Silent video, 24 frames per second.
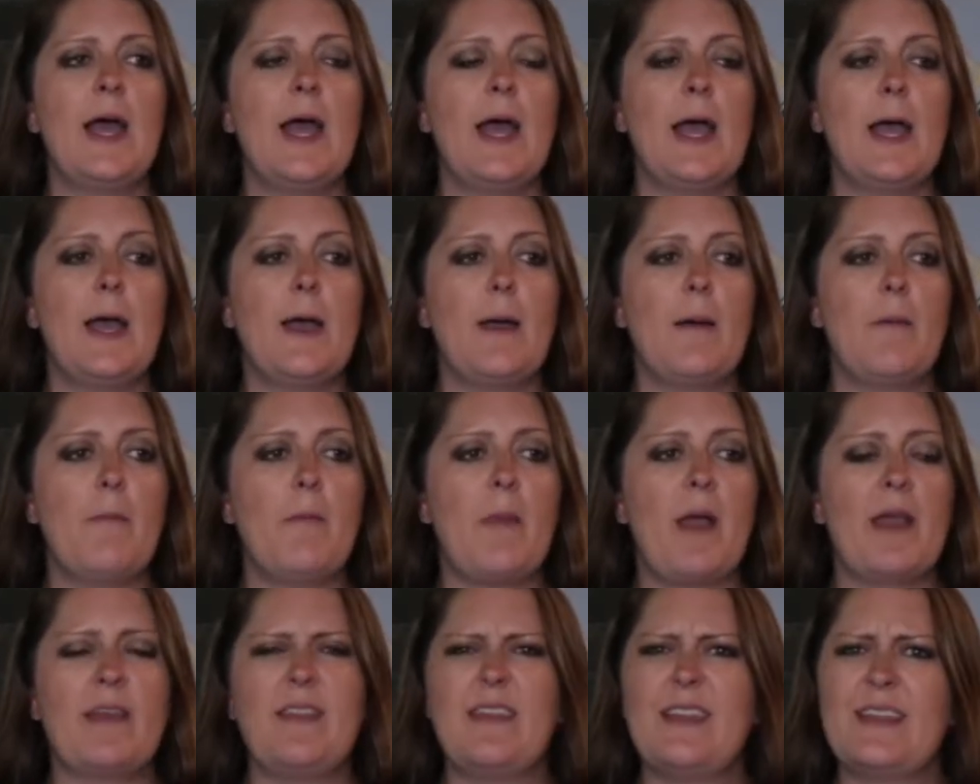
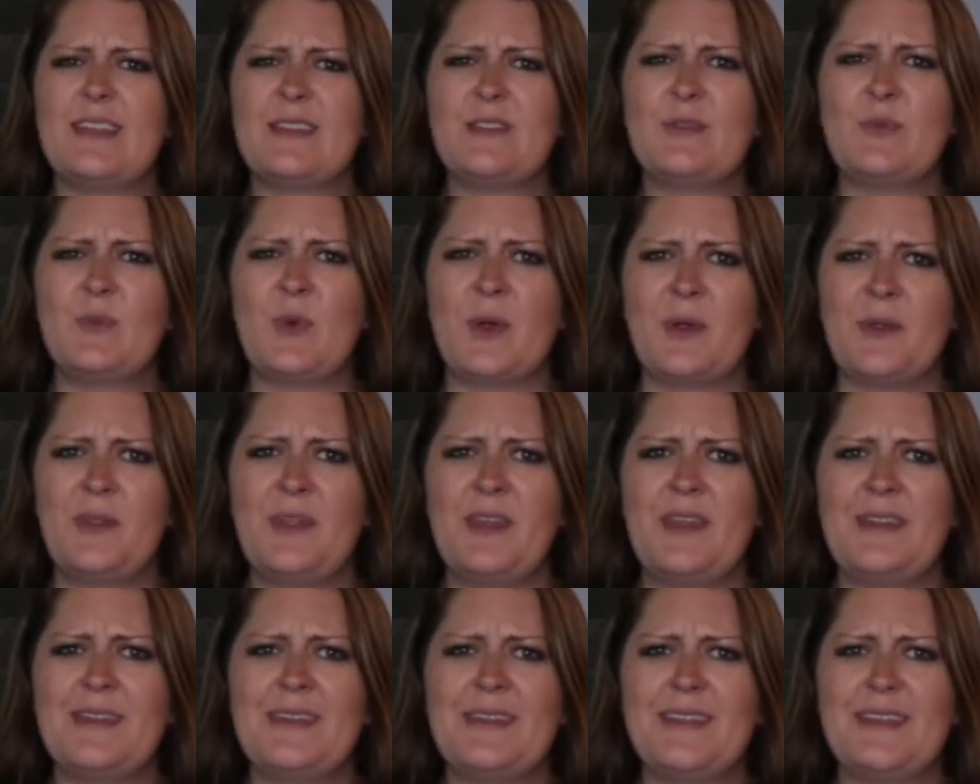I think it's worth
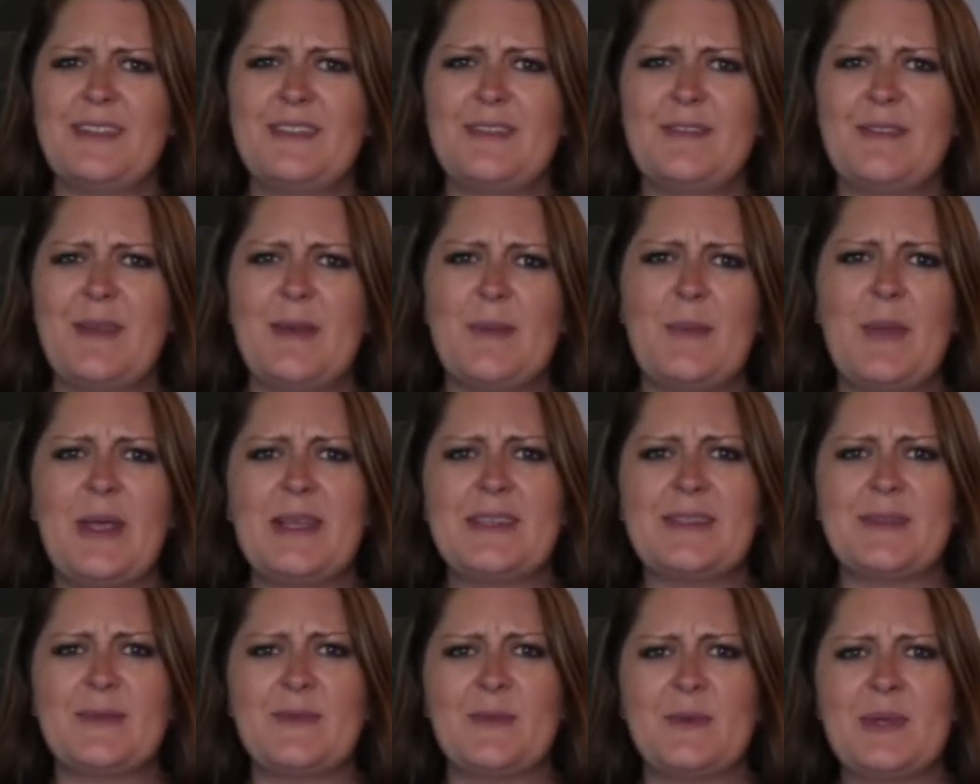it. It
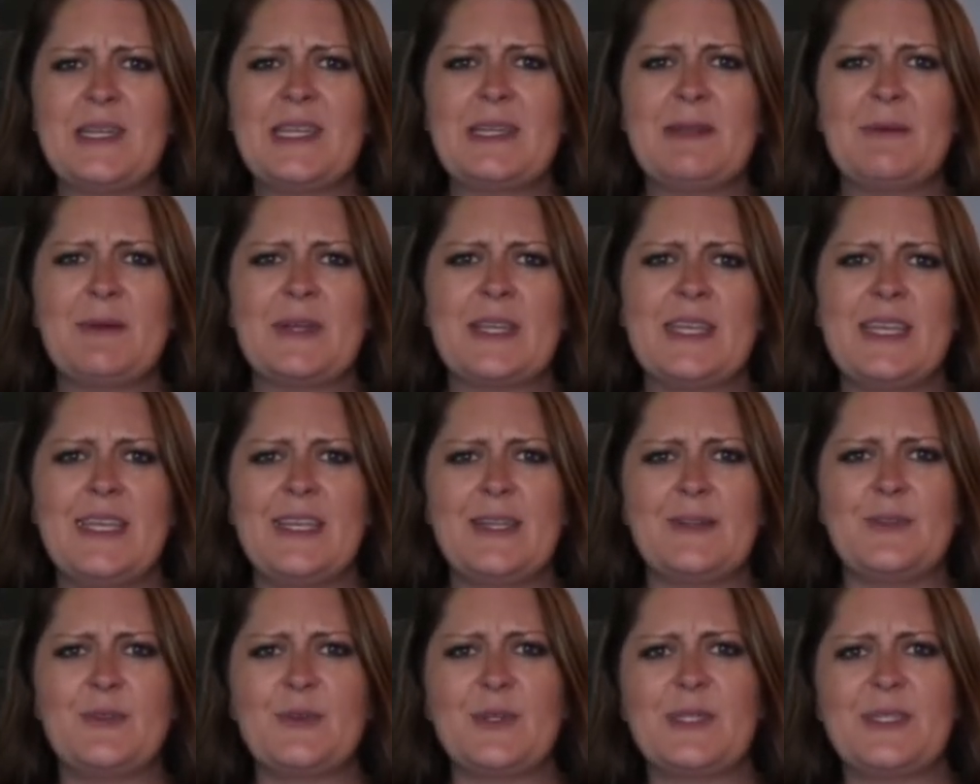makes a really, really
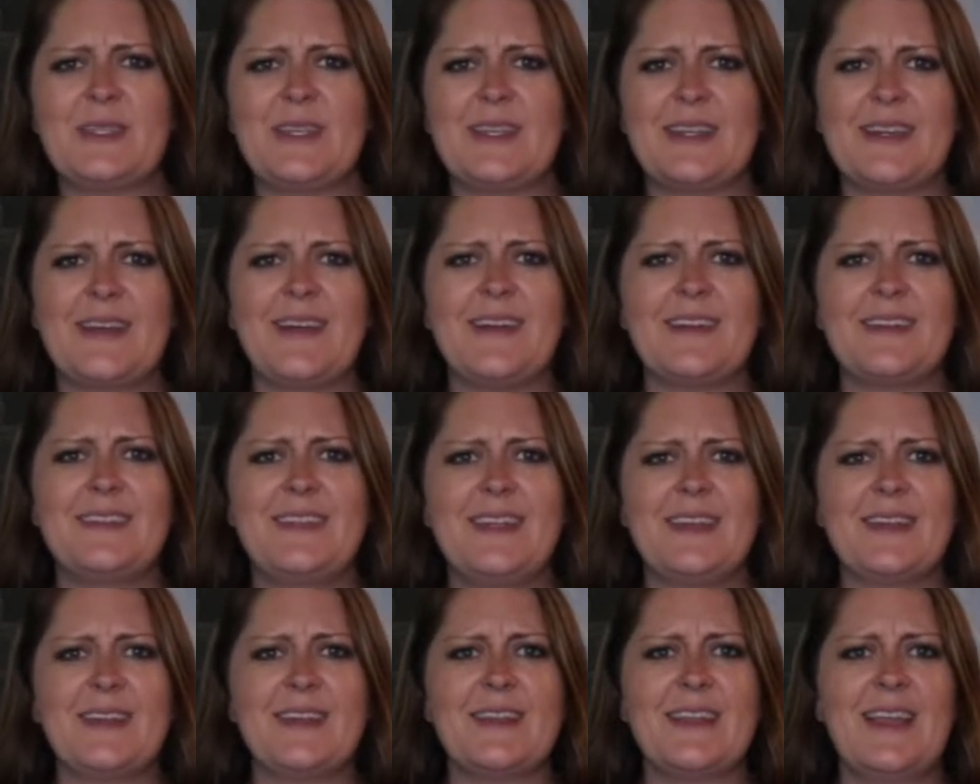interesting
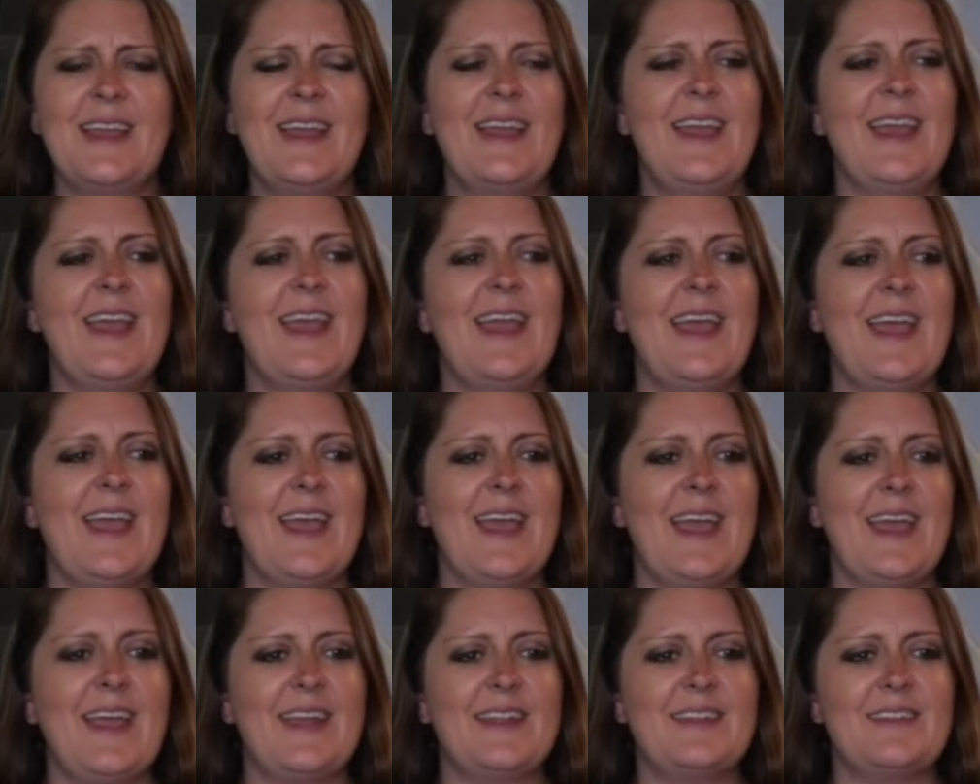cocktail
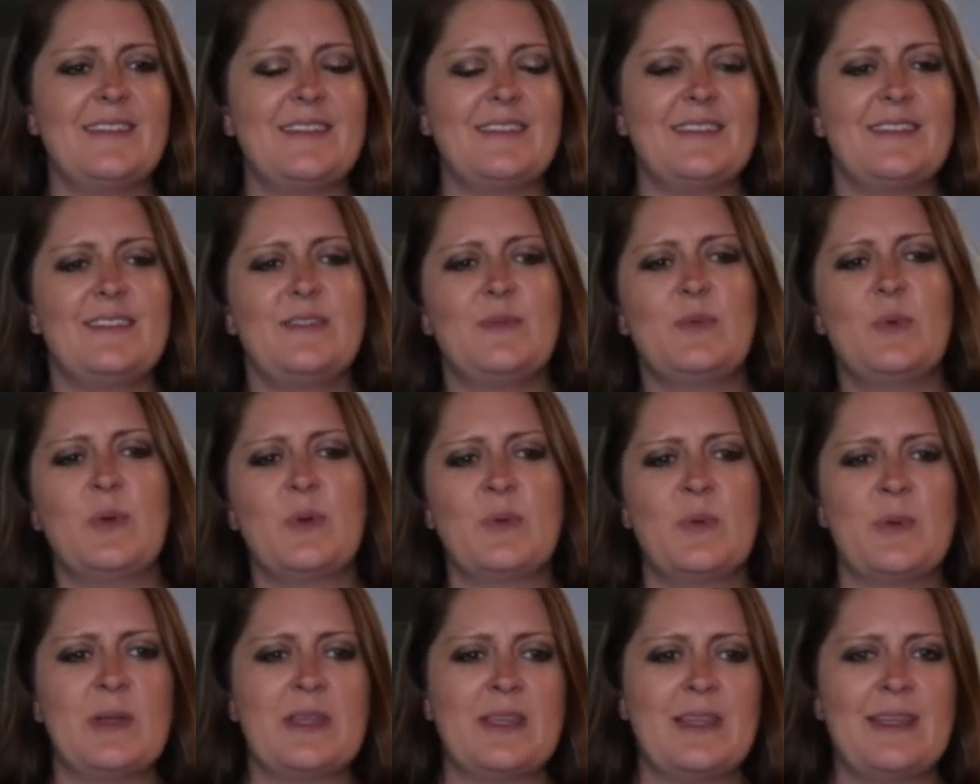and will
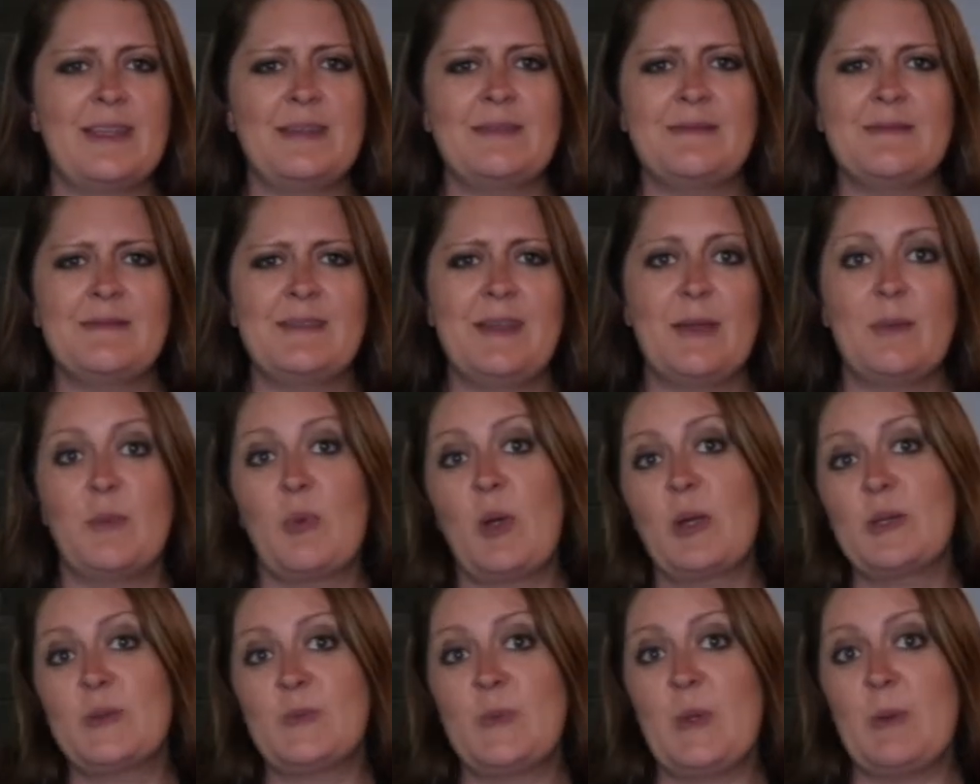really
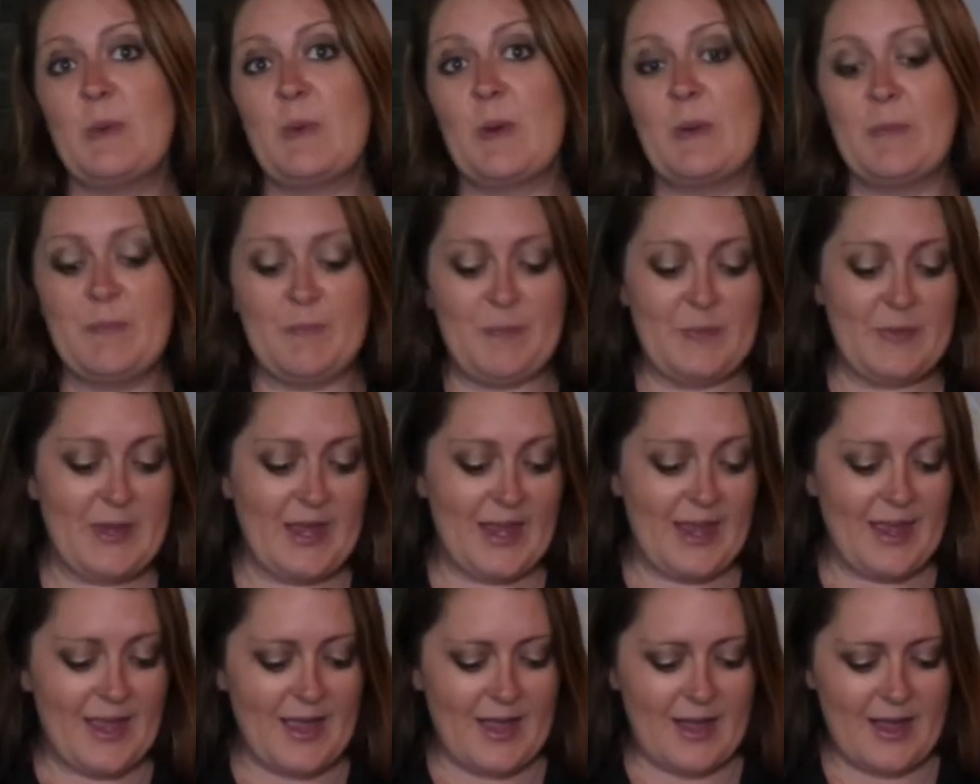impress people
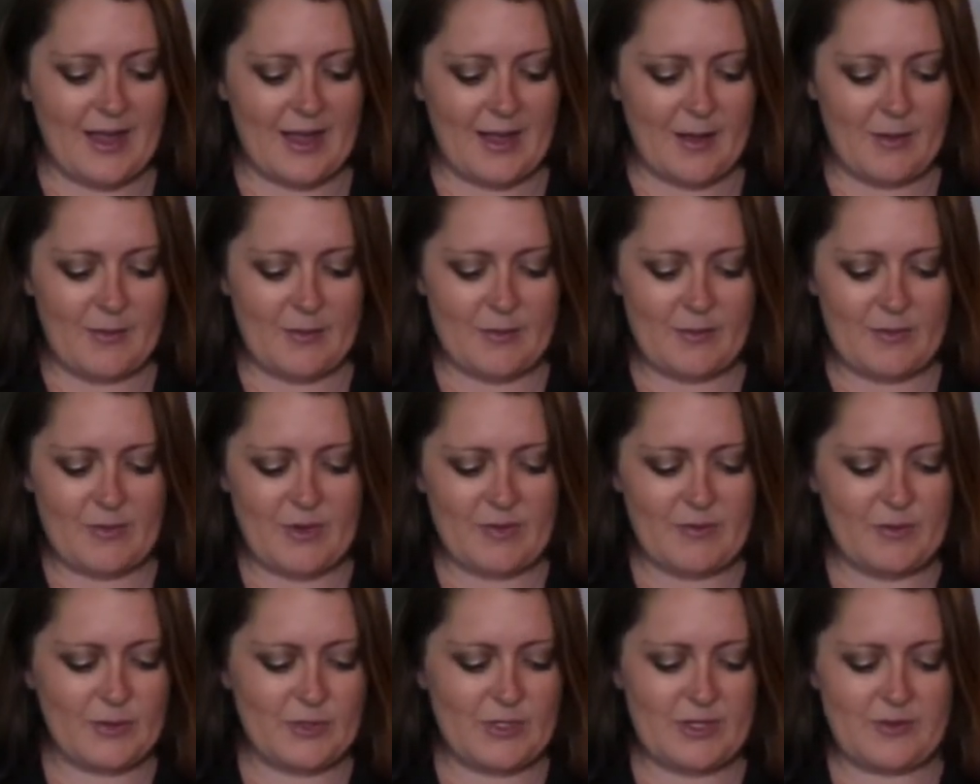
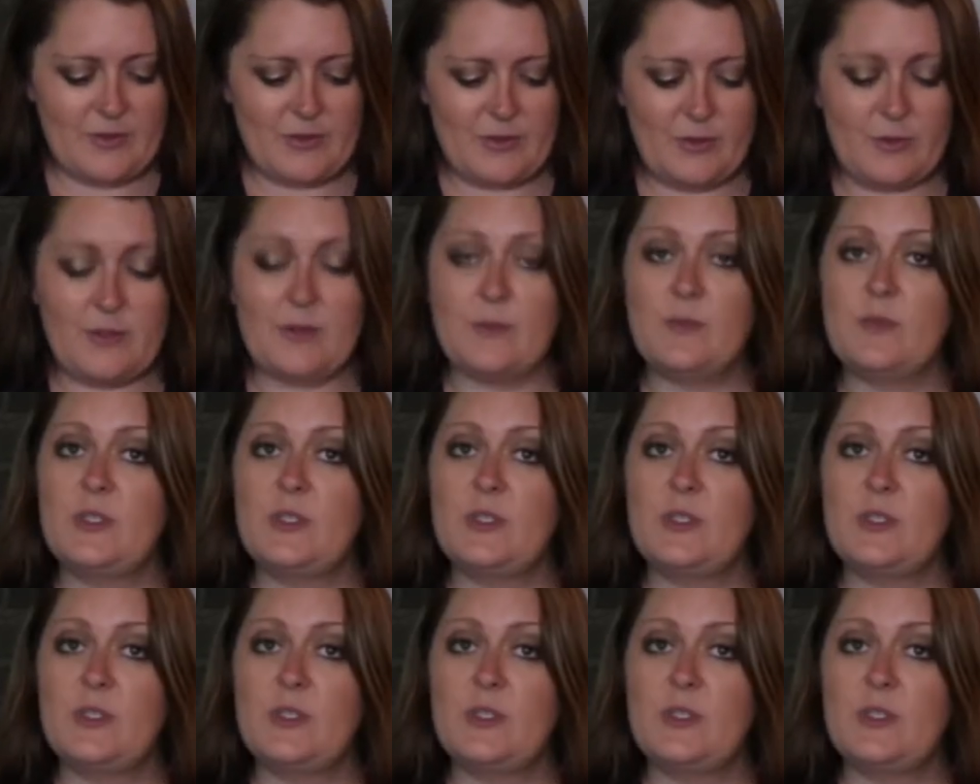if you serve it to them.